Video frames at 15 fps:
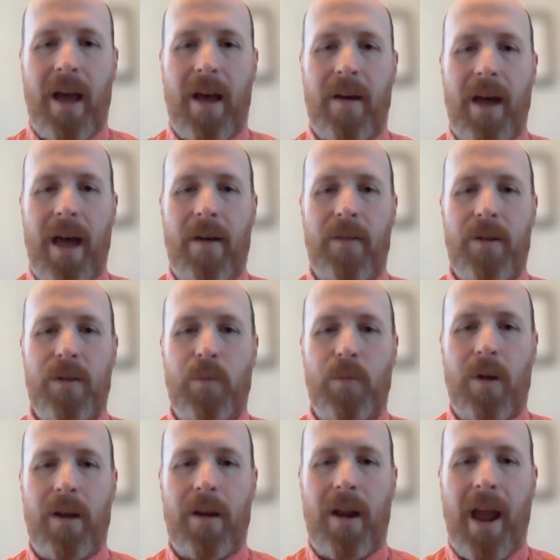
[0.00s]
How does
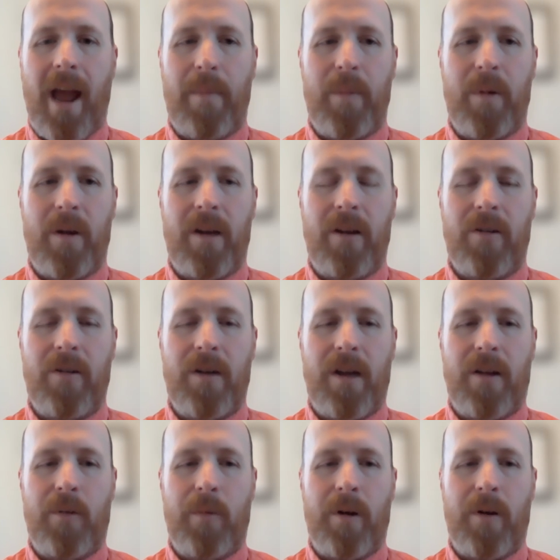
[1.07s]
one happen here in
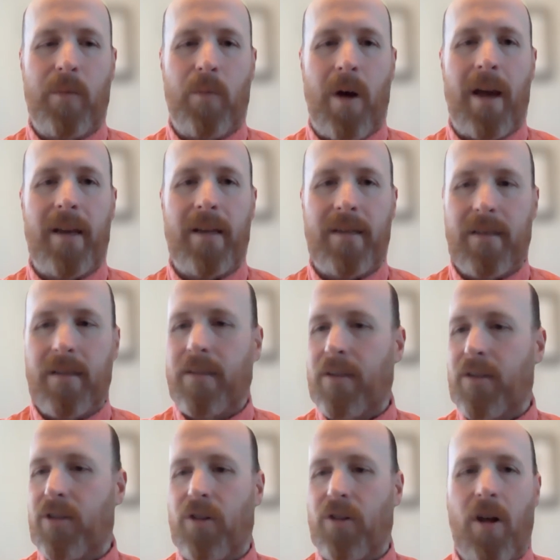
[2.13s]
Delaware, and why is this
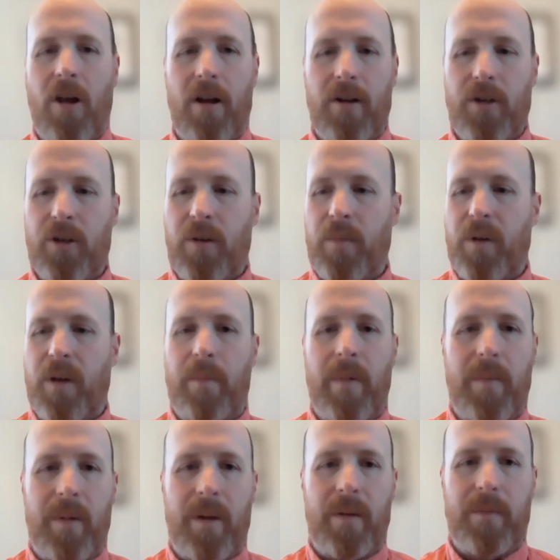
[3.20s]
such a long-term
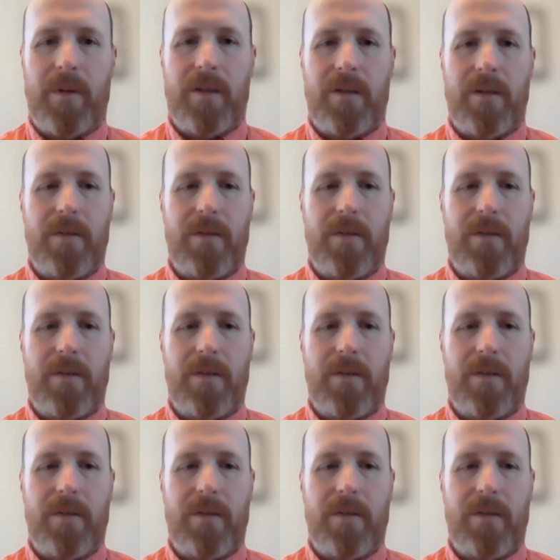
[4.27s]
commitment?